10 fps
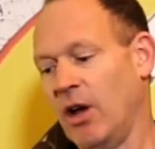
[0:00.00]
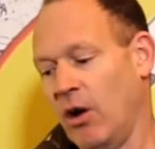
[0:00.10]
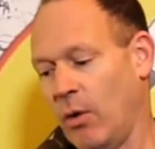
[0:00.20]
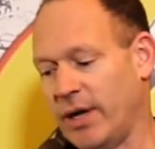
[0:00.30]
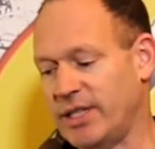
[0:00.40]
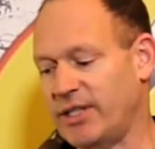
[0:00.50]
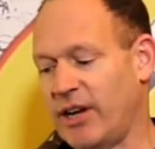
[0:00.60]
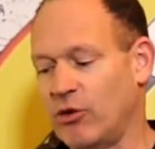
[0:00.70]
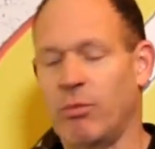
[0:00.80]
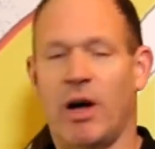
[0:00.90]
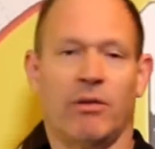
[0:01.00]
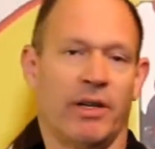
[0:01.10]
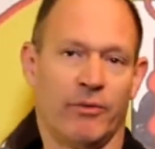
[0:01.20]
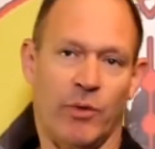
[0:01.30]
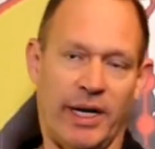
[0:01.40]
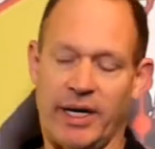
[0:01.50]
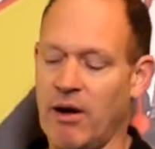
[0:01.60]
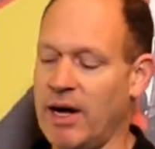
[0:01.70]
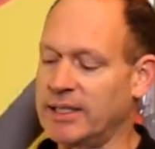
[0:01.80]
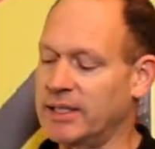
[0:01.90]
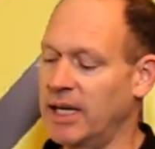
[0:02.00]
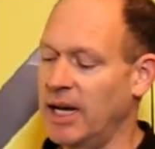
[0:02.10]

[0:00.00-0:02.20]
Always a gentle bolt lift, really nice,